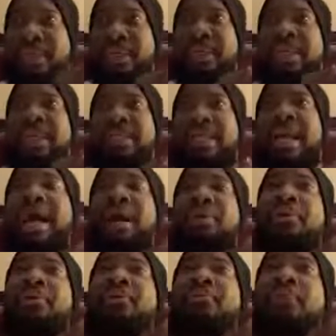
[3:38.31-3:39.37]
is out
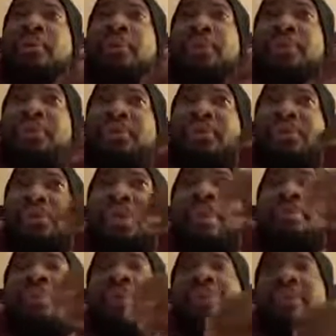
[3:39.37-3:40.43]
of
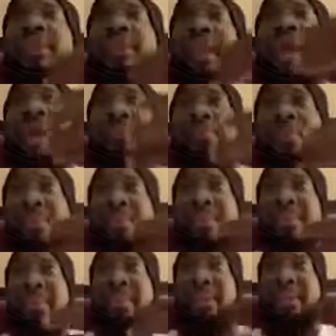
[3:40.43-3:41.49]
something that happened,